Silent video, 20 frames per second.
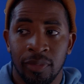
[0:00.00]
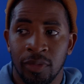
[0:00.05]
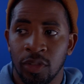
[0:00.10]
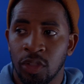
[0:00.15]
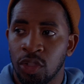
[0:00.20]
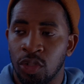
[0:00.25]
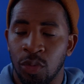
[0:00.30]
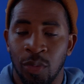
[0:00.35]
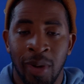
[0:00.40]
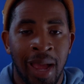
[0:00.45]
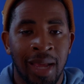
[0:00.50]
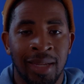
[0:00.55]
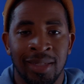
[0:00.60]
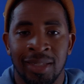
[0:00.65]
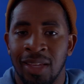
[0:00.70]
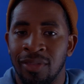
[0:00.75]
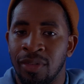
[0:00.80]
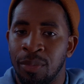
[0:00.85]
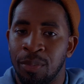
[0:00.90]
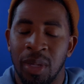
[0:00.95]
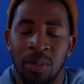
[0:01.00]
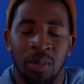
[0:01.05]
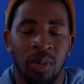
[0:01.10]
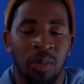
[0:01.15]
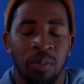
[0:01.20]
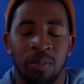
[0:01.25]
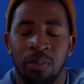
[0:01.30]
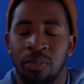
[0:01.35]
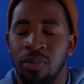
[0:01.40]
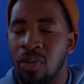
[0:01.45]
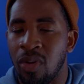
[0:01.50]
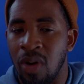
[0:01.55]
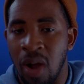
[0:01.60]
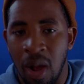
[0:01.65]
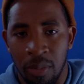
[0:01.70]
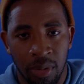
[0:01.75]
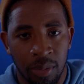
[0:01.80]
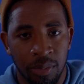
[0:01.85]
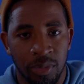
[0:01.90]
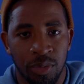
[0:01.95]
Surratt is giving people
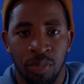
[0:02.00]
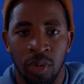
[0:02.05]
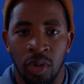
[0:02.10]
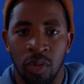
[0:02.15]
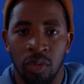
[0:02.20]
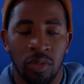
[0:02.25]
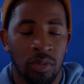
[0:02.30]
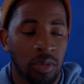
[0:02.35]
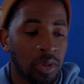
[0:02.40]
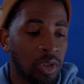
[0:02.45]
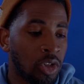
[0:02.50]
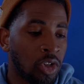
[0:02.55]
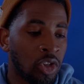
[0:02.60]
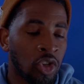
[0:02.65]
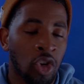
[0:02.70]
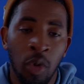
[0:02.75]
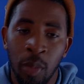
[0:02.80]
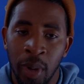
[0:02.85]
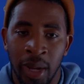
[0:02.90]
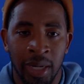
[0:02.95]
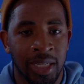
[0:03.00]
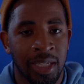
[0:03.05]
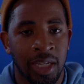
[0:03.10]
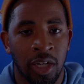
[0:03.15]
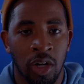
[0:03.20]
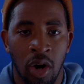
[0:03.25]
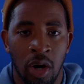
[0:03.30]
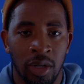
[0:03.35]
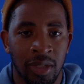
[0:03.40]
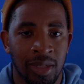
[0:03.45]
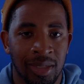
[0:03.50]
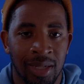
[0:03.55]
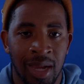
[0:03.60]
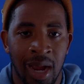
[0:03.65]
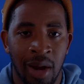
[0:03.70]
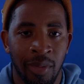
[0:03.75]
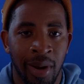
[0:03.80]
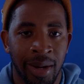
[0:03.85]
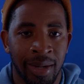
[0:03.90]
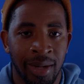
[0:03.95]
problems, bro. Nobody can guard this
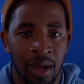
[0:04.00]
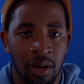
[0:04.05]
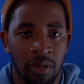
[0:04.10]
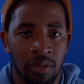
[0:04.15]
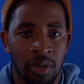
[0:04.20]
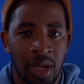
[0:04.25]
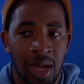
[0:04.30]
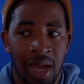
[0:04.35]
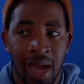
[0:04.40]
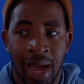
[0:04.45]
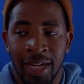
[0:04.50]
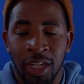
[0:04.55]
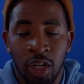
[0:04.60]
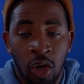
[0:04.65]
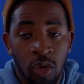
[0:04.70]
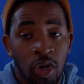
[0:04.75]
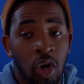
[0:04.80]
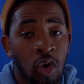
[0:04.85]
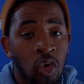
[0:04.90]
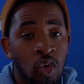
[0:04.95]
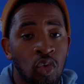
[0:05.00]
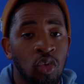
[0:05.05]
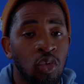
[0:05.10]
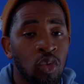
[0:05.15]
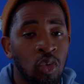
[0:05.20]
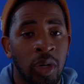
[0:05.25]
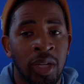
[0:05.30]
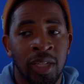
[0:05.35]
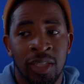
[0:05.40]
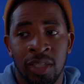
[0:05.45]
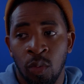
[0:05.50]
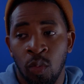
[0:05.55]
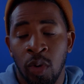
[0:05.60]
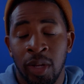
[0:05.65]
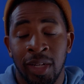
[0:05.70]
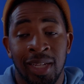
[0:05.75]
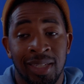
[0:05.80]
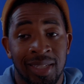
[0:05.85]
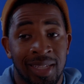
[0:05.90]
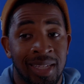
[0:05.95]
guy right now. I don't know who is the
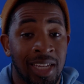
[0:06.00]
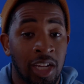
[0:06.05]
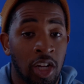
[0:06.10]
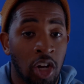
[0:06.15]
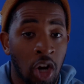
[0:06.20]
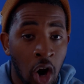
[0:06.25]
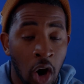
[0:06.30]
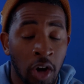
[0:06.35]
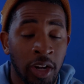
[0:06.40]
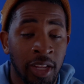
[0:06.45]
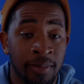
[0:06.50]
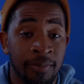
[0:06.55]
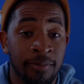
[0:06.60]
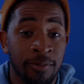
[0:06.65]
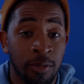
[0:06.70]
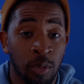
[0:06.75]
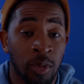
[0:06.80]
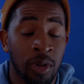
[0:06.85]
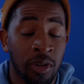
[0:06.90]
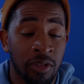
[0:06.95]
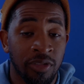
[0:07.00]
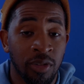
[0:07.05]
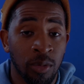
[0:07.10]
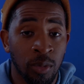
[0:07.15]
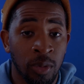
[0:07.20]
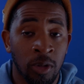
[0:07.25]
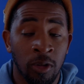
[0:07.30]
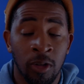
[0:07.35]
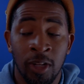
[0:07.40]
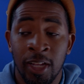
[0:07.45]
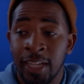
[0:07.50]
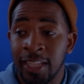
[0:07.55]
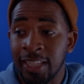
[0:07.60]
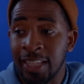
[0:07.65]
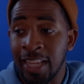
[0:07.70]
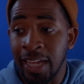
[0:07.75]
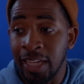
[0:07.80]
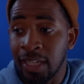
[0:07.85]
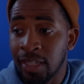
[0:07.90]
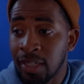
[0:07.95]
one that can guard him for real, for real.
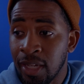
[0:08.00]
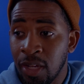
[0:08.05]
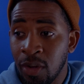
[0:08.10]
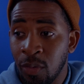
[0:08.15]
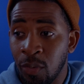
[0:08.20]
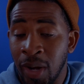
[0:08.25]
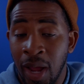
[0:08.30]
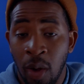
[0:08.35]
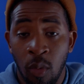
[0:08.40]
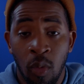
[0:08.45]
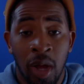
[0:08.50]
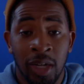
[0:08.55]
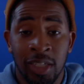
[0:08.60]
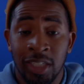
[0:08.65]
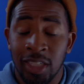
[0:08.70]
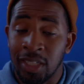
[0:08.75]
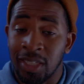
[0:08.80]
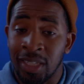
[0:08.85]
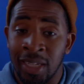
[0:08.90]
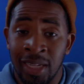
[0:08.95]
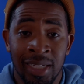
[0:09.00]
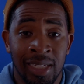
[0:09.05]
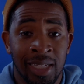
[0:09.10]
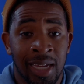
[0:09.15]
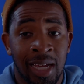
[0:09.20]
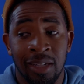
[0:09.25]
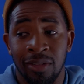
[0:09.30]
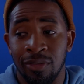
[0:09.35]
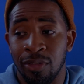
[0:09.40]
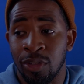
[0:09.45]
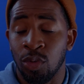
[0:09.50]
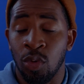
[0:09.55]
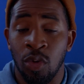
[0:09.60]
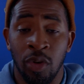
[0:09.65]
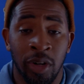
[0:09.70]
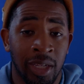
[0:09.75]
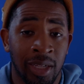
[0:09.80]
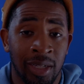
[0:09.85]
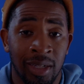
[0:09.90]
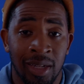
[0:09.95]
Like when I watched Indiana versus
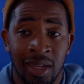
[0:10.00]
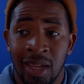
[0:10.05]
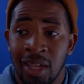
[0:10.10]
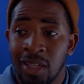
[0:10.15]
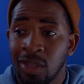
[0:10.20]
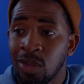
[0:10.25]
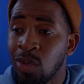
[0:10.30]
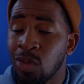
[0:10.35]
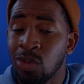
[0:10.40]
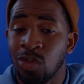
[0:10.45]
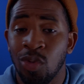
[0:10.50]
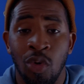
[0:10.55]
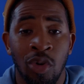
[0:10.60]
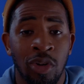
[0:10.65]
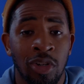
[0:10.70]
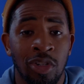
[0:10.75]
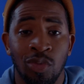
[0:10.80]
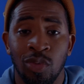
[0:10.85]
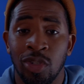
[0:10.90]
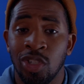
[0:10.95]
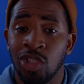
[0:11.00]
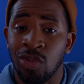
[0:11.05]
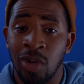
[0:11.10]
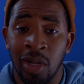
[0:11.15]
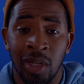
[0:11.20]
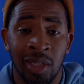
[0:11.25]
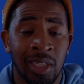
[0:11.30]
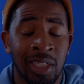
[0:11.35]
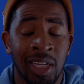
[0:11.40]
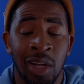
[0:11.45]
Oregon, those corners were struggling.